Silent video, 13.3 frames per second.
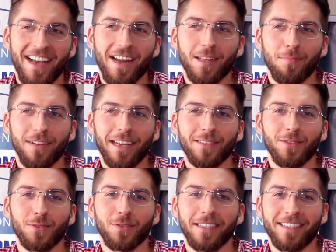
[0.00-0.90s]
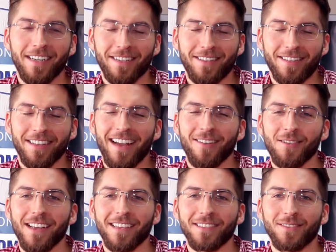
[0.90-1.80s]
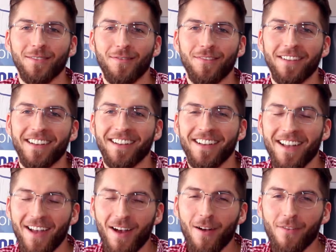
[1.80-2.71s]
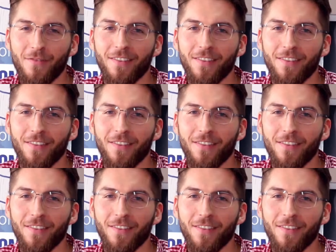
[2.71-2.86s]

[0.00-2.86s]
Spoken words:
It brings you to a certain areas of